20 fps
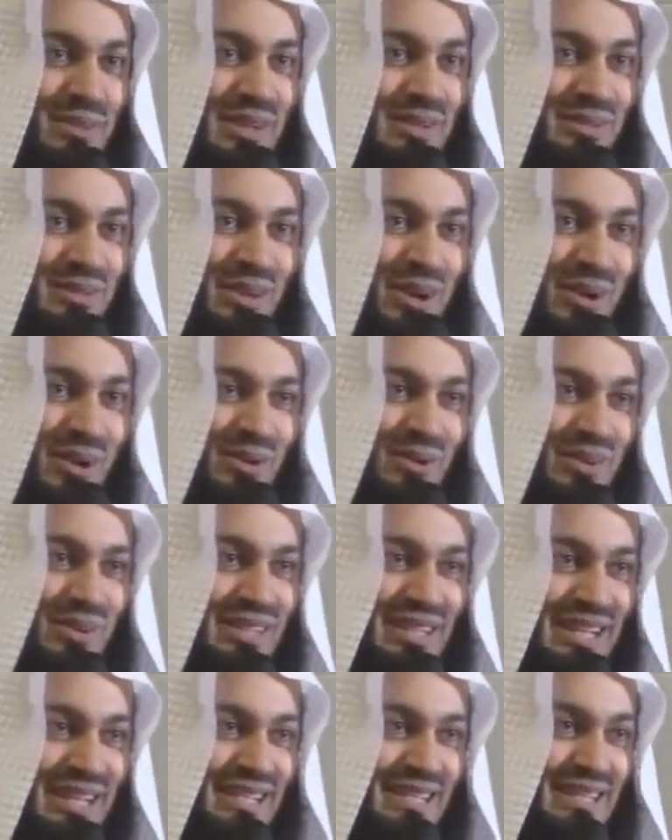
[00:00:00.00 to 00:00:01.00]
Well, no,
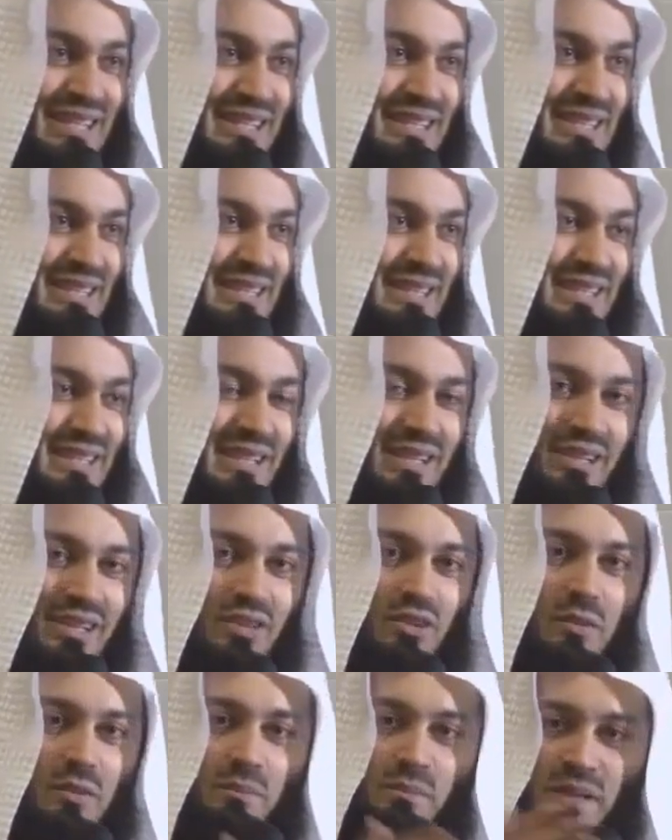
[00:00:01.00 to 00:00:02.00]
it doesn't.
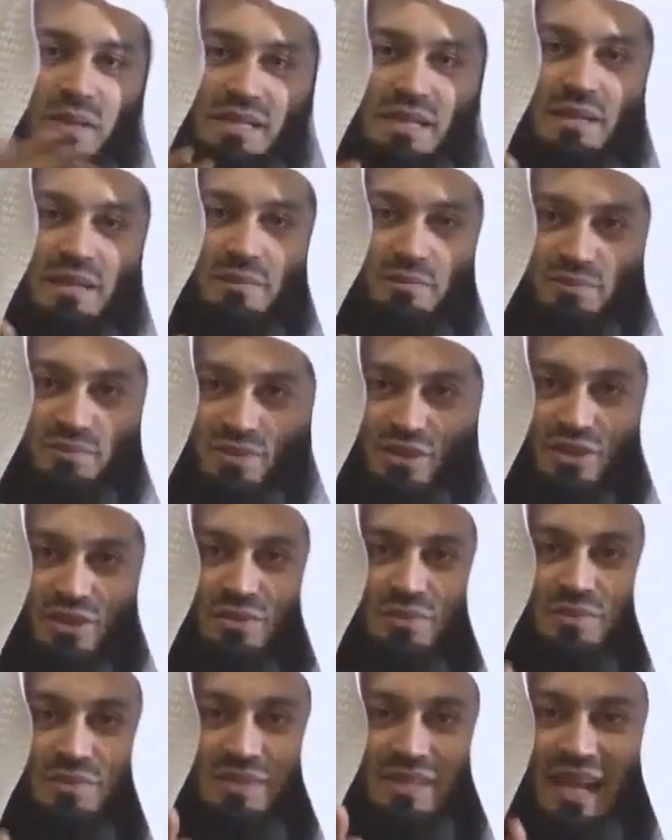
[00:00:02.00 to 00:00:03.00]
You're busy, you
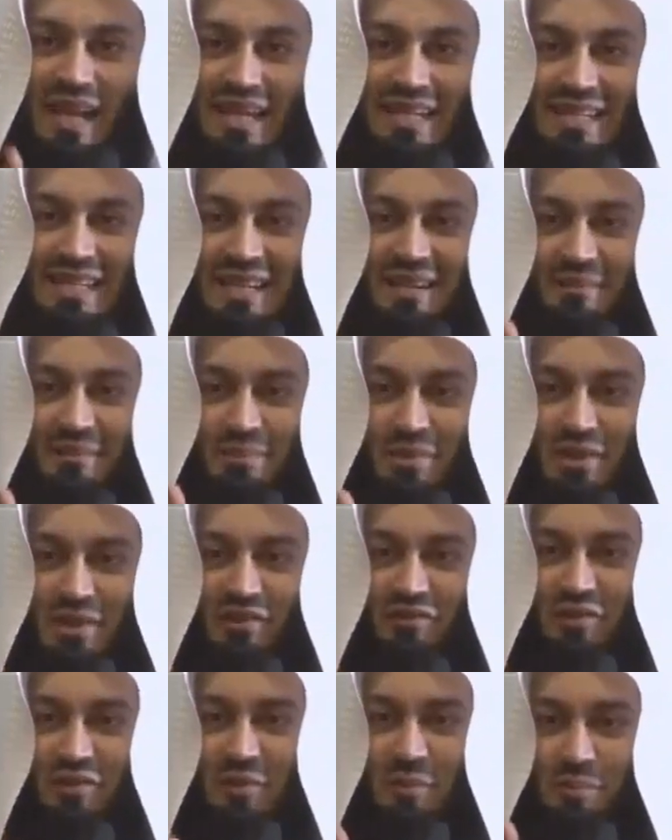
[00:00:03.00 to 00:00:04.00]
know, slicing
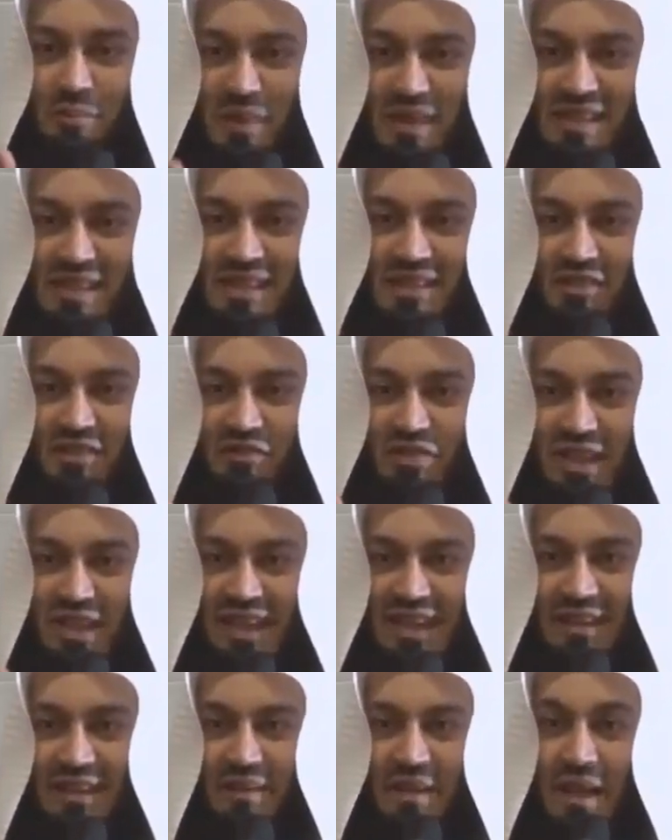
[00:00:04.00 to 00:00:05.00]
beautiful pieces of
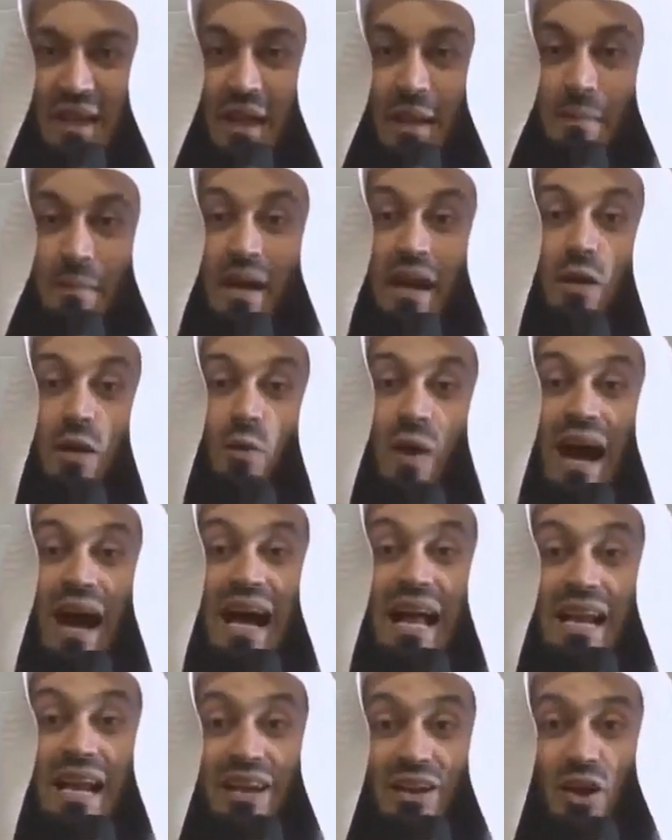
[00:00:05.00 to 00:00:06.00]
chicken. But a
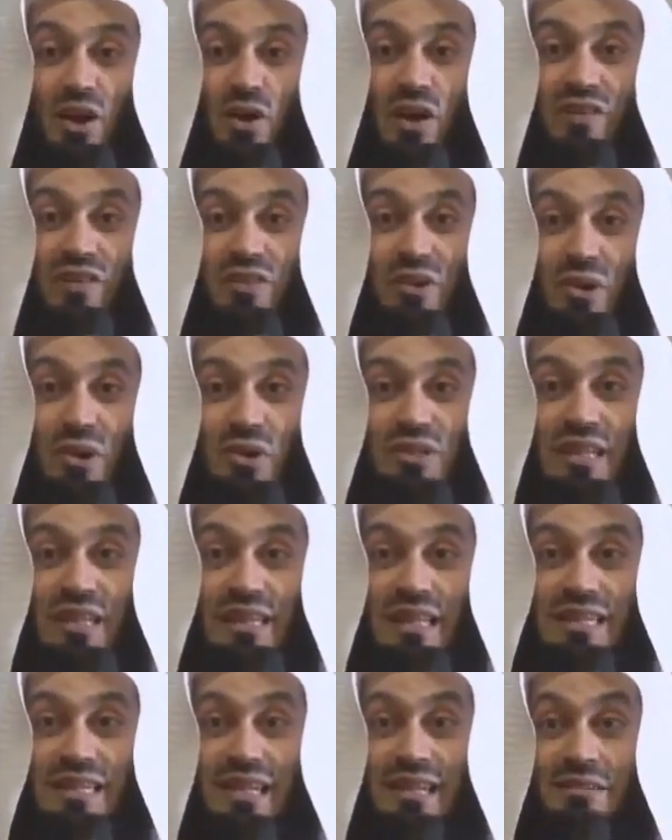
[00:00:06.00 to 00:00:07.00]
while ago, if you looked at
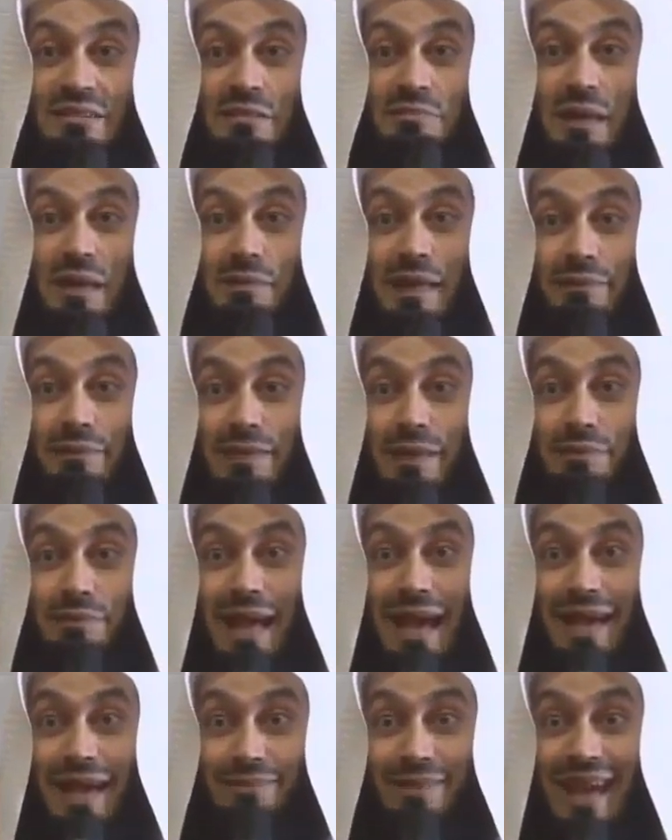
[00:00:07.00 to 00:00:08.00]
that chicken
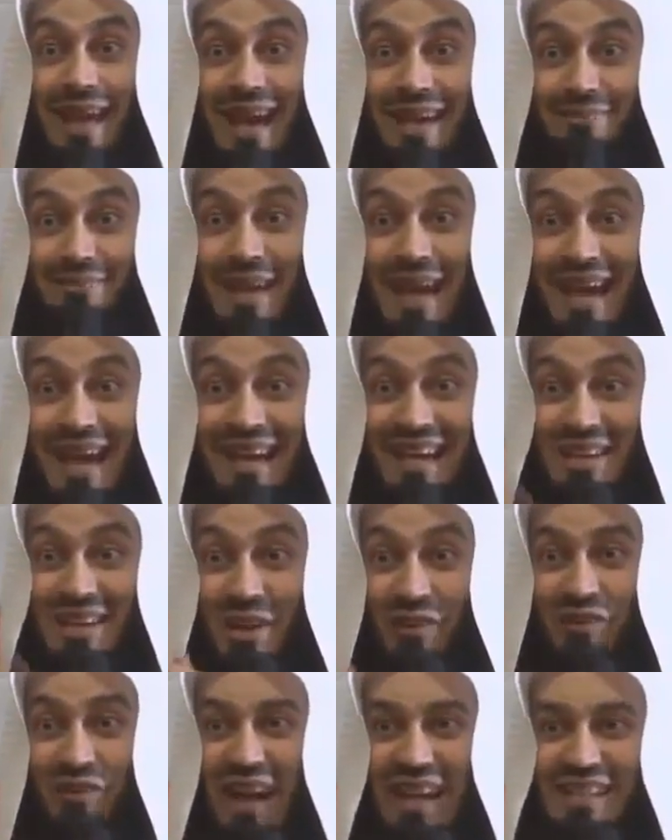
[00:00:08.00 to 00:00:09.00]
in
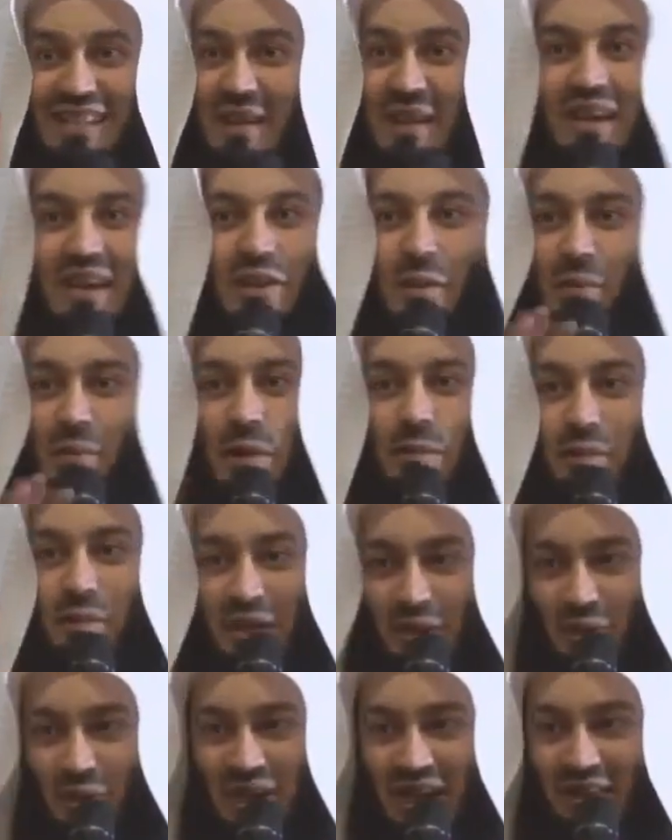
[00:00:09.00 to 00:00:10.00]
your face, you
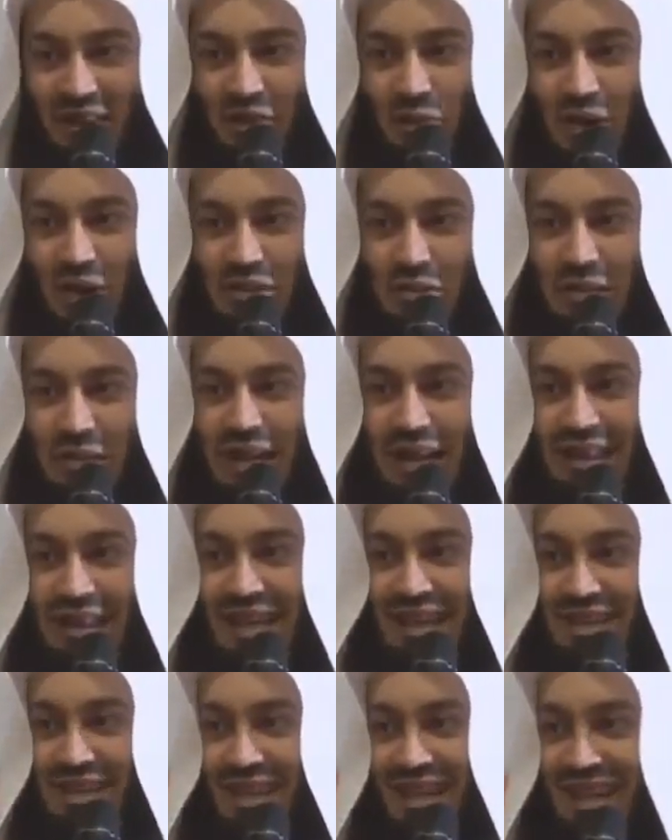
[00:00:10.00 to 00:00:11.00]
probably wouldn't even want to cut
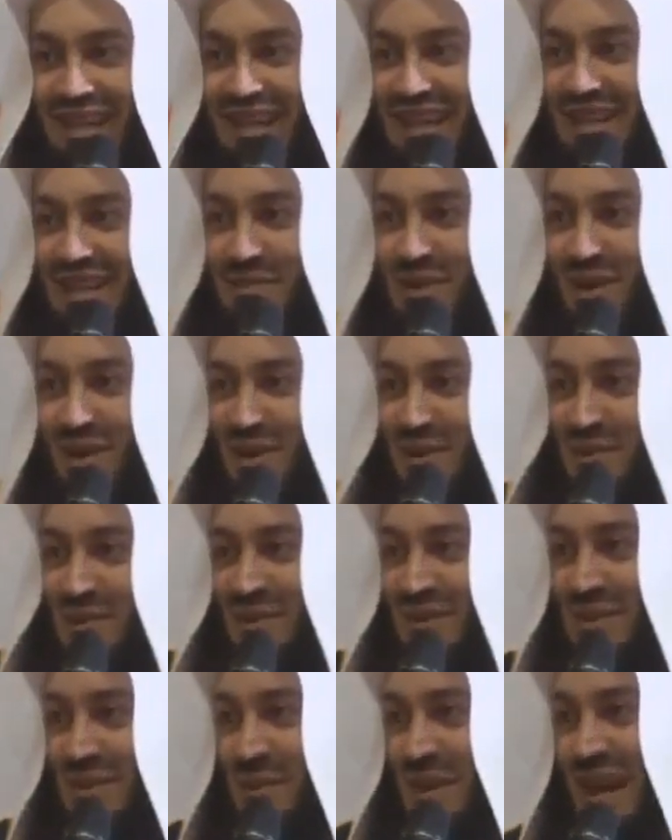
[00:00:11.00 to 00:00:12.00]
that chicken anymore.
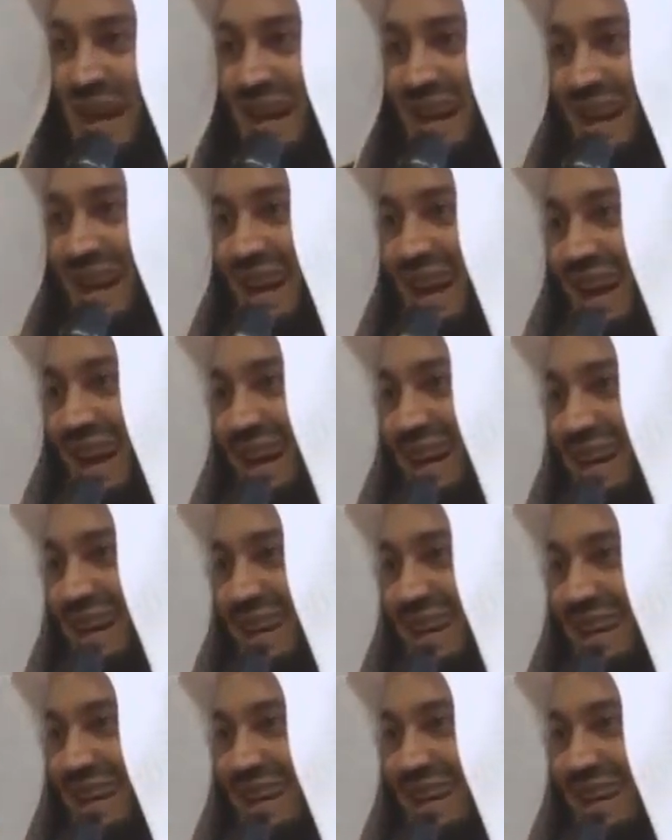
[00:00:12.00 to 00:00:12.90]
SubhanAllah.